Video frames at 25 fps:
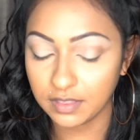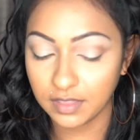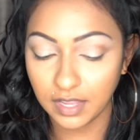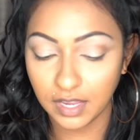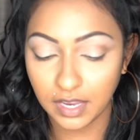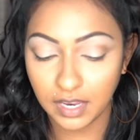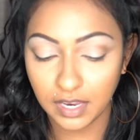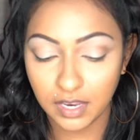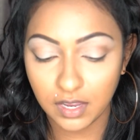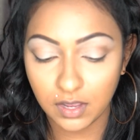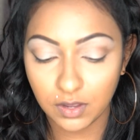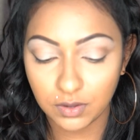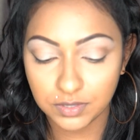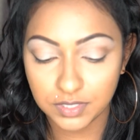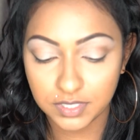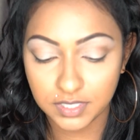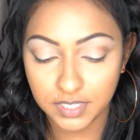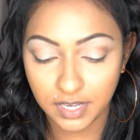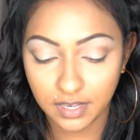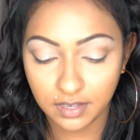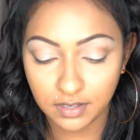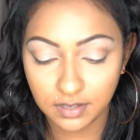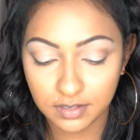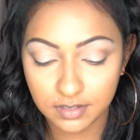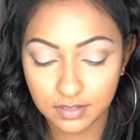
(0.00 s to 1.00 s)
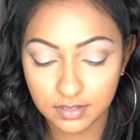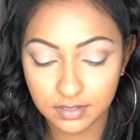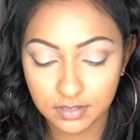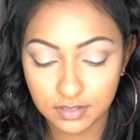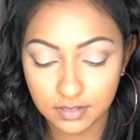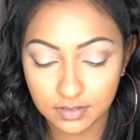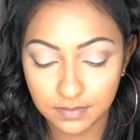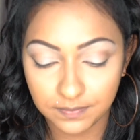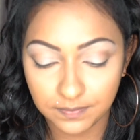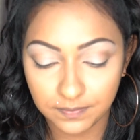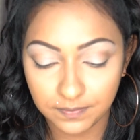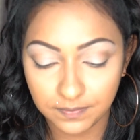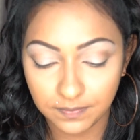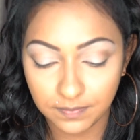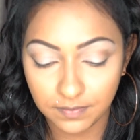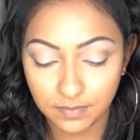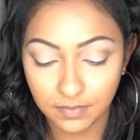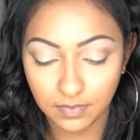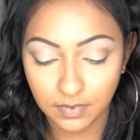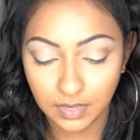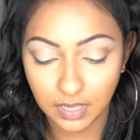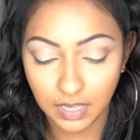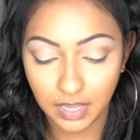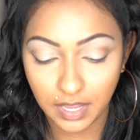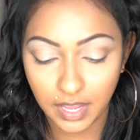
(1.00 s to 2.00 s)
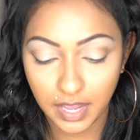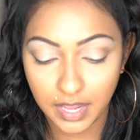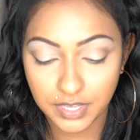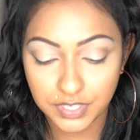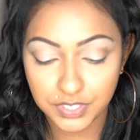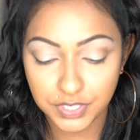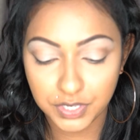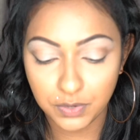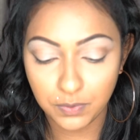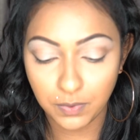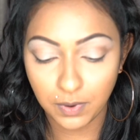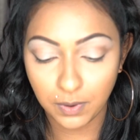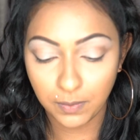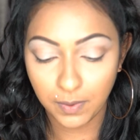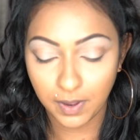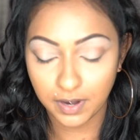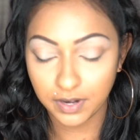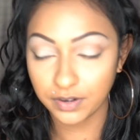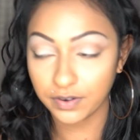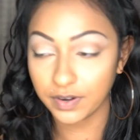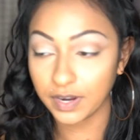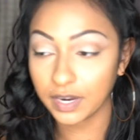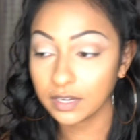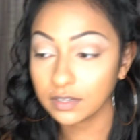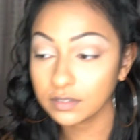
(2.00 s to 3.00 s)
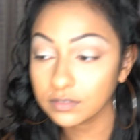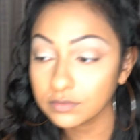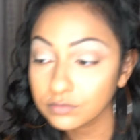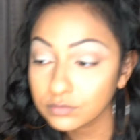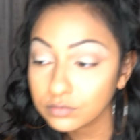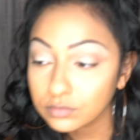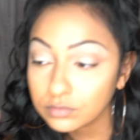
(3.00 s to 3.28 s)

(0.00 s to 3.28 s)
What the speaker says: the E06, in case you were wondering.